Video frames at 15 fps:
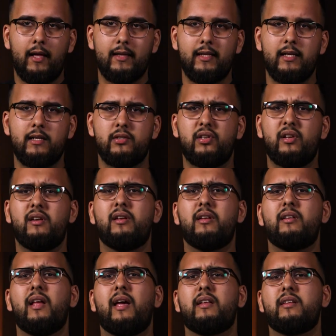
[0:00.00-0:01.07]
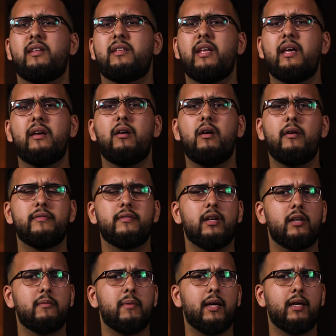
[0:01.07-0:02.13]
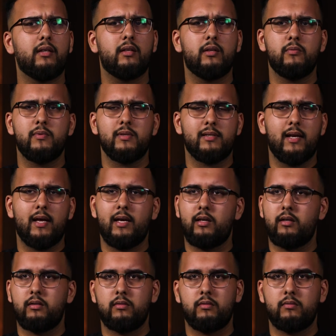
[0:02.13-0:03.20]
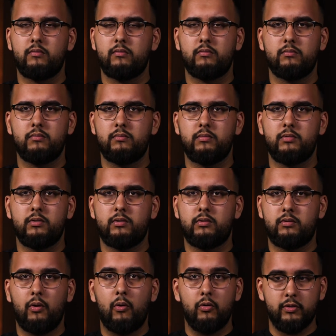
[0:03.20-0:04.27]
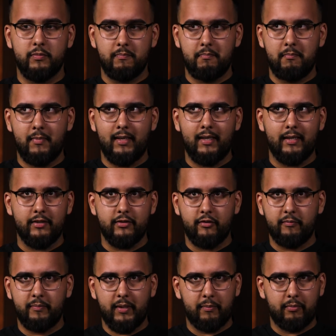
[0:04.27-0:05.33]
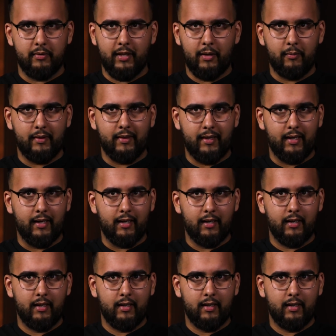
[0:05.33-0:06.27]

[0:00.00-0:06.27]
And then suddenly like the day after Arbaeen, it was like those millions of people that were there